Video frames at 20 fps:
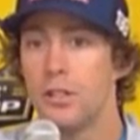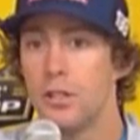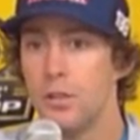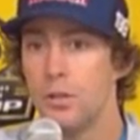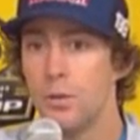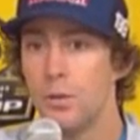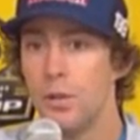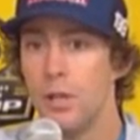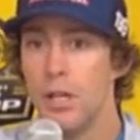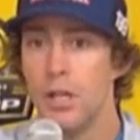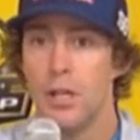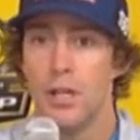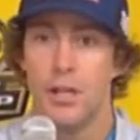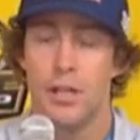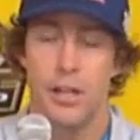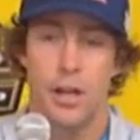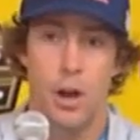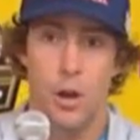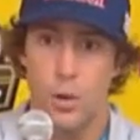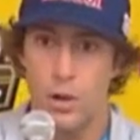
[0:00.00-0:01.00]
do,
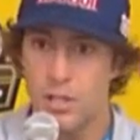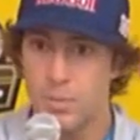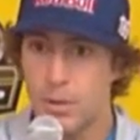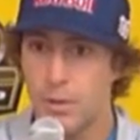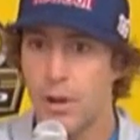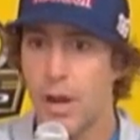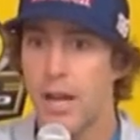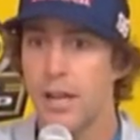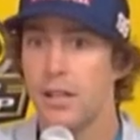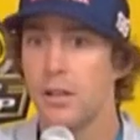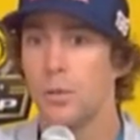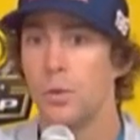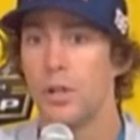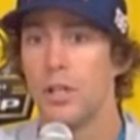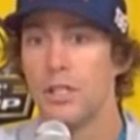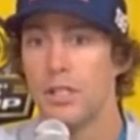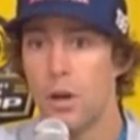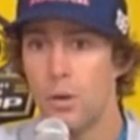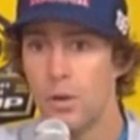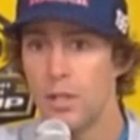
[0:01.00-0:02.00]
you know, always be riding in the
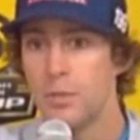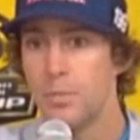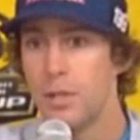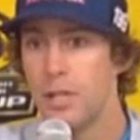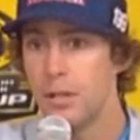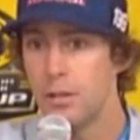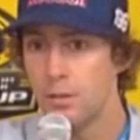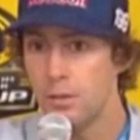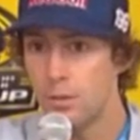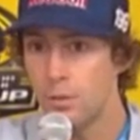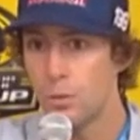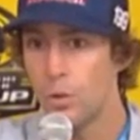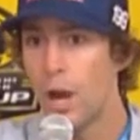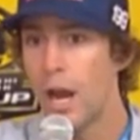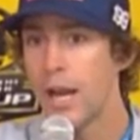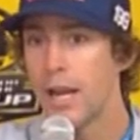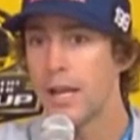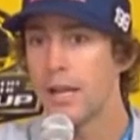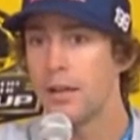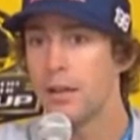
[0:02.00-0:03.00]
woods, always be
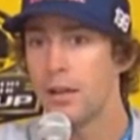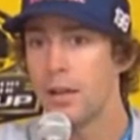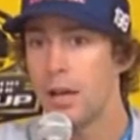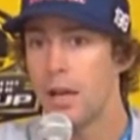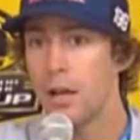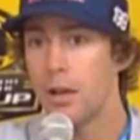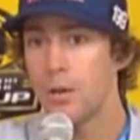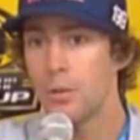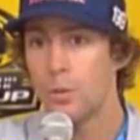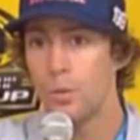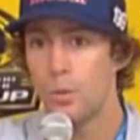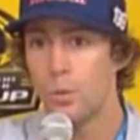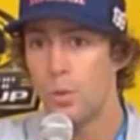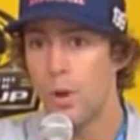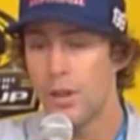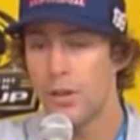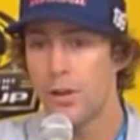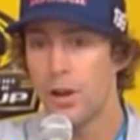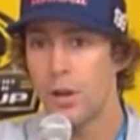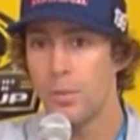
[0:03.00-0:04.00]
riding.
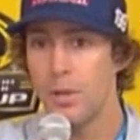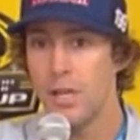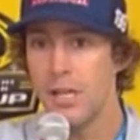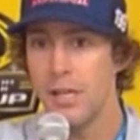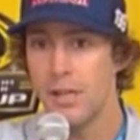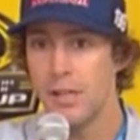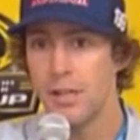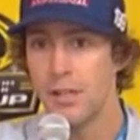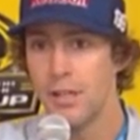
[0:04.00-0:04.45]
Whether I'll be,